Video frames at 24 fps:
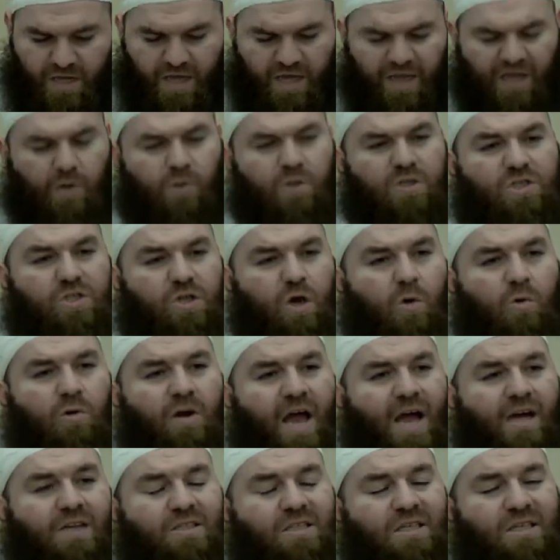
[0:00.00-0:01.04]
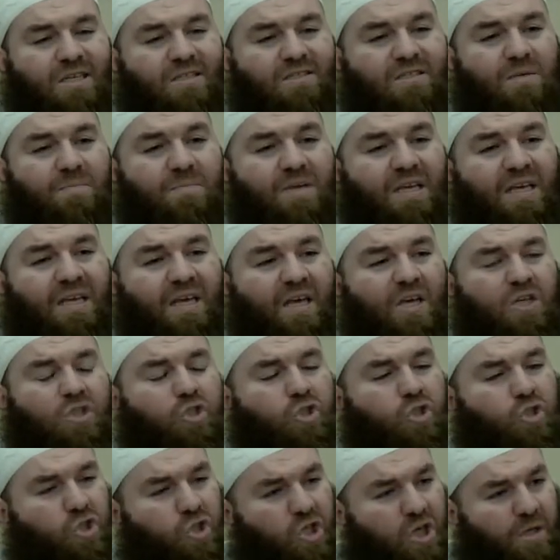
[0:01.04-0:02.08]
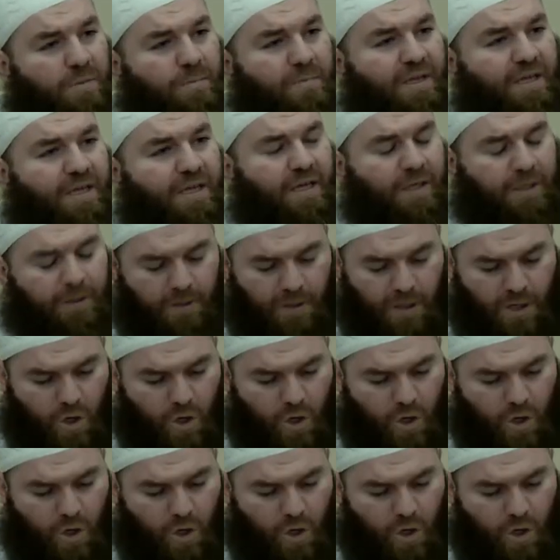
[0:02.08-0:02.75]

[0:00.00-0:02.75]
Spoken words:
he was known actually to be extremely